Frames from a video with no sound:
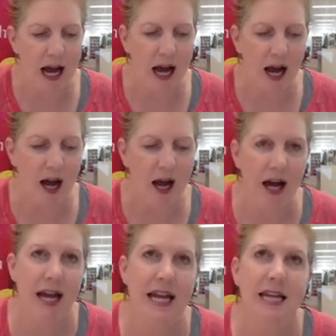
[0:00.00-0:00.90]

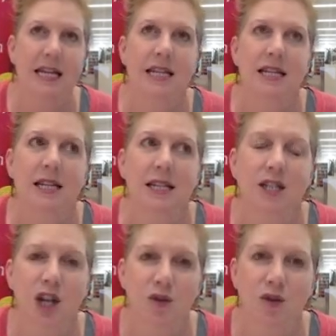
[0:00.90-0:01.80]
I
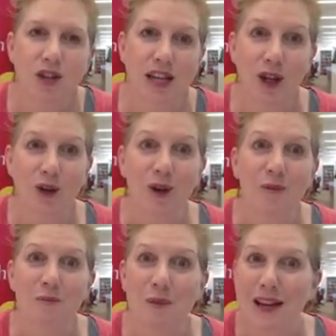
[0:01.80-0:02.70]
don't think you
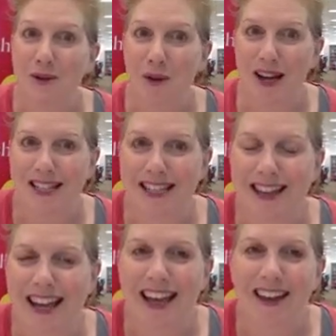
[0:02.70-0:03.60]
can be a
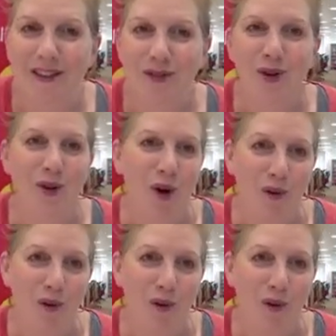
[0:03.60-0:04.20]
writer if you're not